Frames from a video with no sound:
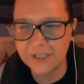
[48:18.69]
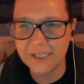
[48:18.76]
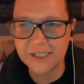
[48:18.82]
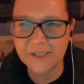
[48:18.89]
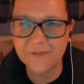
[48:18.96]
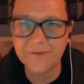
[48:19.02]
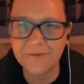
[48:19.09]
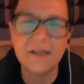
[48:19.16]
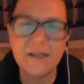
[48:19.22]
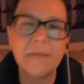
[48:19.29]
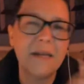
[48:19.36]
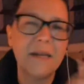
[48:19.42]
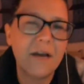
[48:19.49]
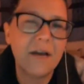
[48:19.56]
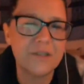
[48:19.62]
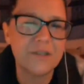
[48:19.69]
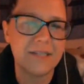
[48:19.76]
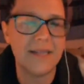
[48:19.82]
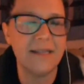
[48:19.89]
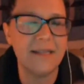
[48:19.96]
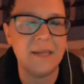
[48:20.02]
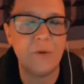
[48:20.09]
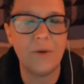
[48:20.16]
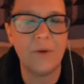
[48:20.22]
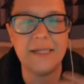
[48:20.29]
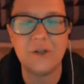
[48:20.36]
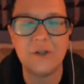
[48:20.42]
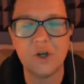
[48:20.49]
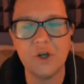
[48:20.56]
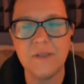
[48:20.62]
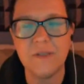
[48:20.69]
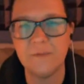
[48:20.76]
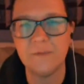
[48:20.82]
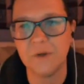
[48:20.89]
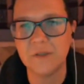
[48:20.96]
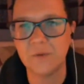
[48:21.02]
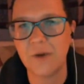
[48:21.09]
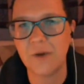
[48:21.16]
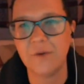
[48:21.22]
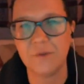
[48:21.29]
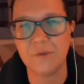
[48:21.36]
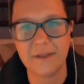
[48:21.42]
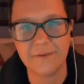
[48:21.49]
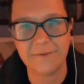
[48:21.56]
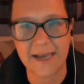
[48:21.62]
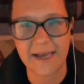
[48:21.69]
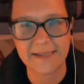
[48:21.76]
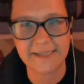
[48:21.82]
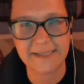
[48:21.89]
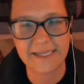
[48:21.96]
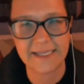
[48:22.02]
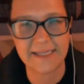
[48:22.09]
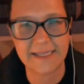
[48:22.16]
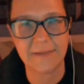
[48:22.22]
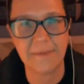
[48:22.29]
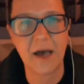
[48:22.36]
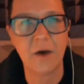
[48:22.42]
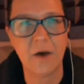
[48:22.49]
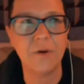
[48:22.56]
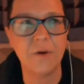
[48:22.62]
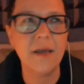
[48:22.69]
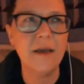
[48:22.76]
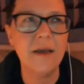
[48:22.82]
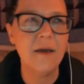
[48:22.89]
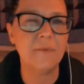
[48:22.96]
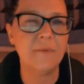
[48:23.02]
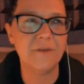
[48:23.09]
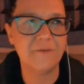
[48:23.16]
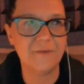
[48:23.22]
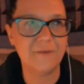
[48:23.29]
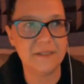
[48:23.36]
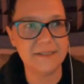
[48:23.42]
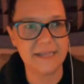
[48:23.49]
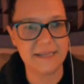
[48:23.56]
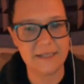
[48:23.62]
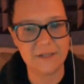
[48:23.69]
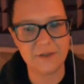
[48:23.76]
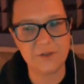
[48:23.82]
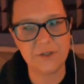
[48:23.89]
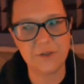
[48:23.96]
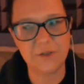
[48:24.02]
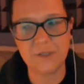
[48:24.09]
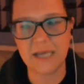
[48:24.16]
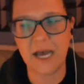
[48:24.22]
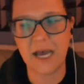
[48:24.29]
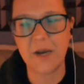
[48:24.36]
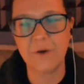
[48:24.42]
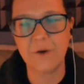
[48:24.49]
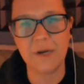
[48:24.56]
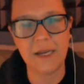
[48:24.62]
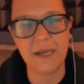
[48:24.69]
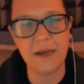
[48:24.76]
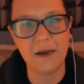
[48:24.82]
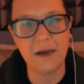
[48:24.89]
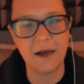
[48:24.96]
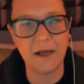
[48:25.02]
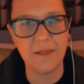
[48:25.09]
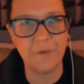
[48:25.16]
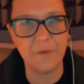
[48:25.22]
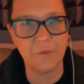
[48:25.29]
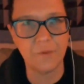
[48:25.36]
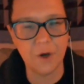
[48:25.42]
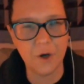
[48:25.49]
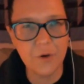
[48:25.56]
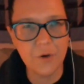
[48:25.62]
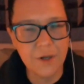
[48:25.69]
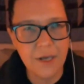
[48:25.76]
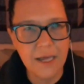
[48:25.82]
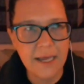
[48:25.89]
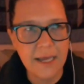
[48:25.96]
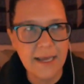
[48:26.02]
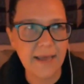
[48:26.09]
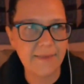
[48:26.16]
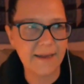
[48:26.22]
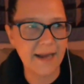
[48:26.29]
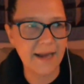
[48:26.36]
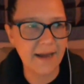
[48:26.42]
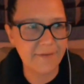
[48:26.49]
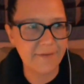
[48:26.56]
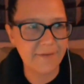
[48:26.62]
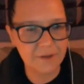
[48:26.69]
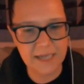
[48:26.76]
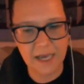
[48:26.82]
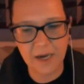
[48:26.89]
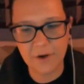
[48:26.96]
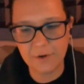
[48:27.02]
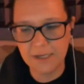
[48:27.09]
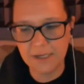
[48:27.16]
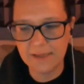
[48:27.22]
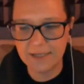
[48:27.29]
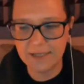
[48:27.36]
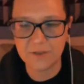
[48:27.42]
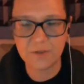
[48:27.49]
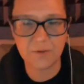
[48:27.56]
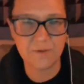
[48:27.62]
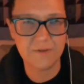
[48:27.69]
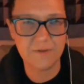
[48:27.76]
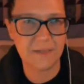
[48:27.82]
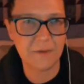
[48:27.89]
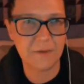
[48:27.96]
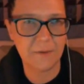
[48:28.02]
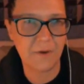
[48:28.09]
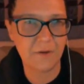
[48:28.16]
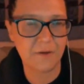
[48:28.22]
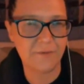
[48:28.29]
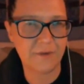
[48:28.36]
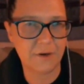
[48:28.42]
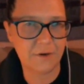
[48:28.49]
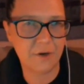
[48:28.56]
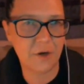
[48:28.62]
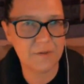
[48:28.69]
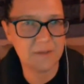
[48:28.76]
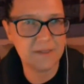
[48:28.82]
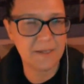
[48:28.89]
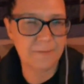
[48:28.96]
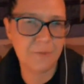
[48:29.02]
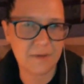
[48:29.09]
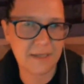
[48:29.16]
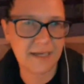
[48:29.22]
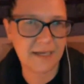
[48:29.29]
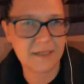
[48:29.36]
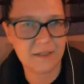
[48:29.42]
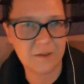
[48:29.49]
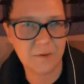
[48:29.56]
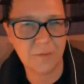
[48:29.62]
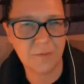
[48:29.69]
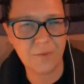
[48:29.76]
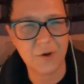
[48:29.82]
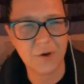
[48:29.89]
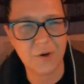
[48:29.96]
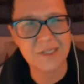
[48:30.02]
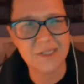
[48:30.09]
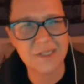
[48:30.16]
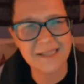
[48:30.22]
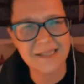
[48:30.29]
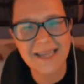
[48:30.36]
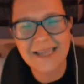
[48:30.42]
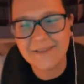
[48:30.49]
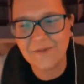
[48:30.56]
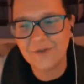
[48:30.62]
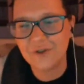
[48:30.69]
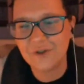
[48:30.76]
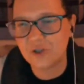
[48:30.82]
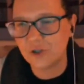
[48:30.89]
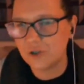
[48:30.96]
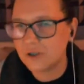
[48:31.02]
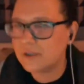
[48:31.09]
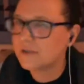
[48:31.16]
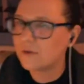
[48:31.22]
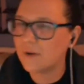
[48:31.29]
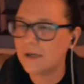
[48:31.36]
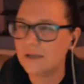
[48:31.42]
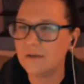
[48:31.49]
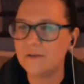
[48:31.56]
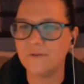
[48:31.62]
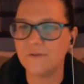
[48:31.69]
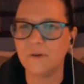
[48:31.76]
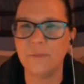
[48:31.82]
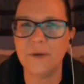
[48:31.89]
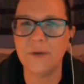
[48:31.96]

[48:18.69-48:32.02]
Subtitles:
And I just felt, I mean, I understand that they want to turn these books around really fast and get them out, but it feels like they just do a diary on the road. And then after the diary, they just sort of sum up all of their notes and they put that into a book, which is, I guess, for a journalist, quite useful.